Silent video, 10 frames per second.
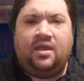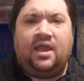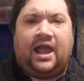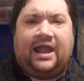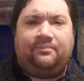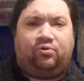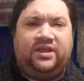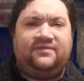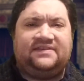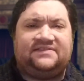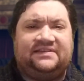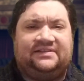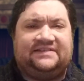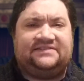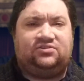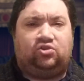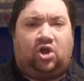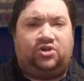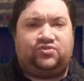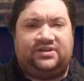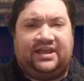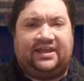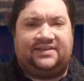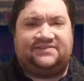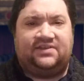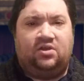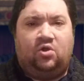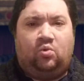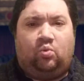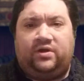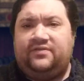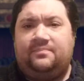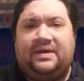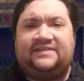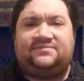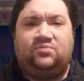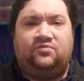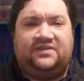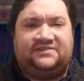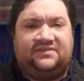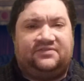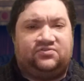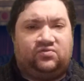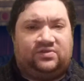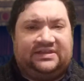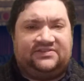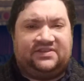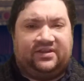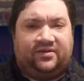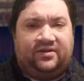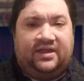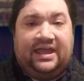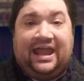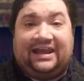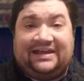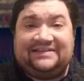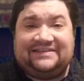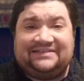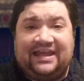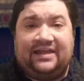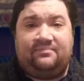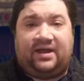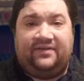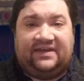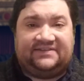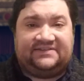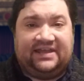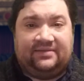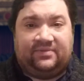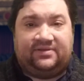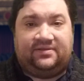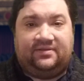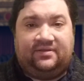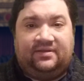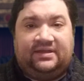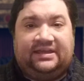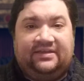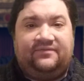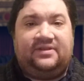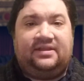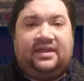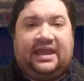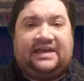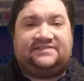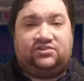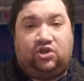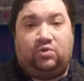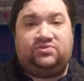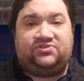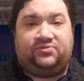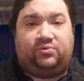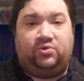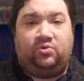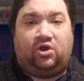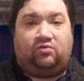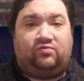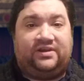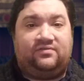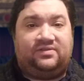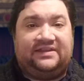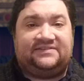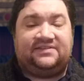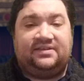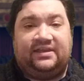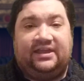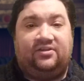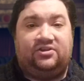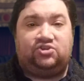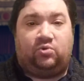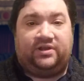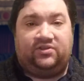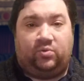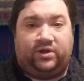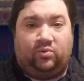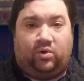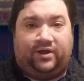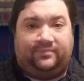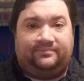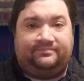I previously listed Laundry Day as one of the best movies of its release year, and I stand by that statement, even as it goes through a re-release here in 2021.